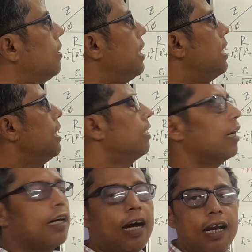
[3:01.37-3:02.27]
is leading
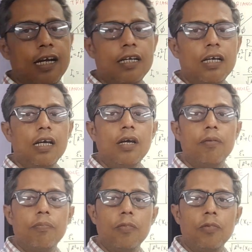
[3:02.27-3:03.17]
the current
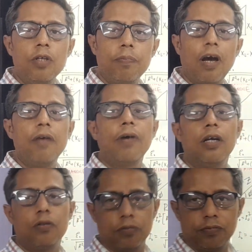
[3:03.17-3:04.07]
with pi
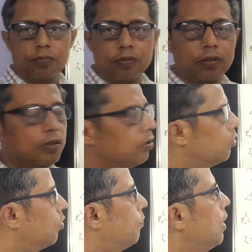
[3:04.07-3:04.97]
by 2.
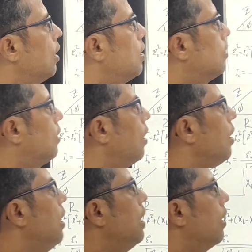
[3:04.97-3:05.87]
So VL is the
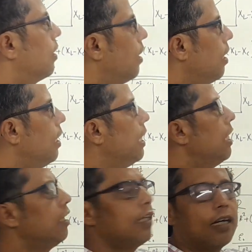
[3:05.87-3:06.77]
leader, right,
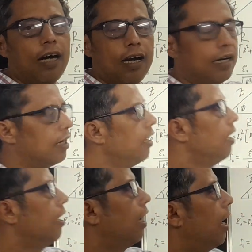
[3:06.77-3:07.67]
leading the current.
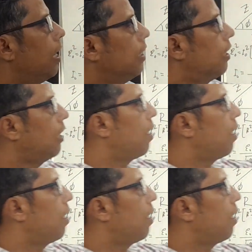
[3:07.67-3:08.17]
And in the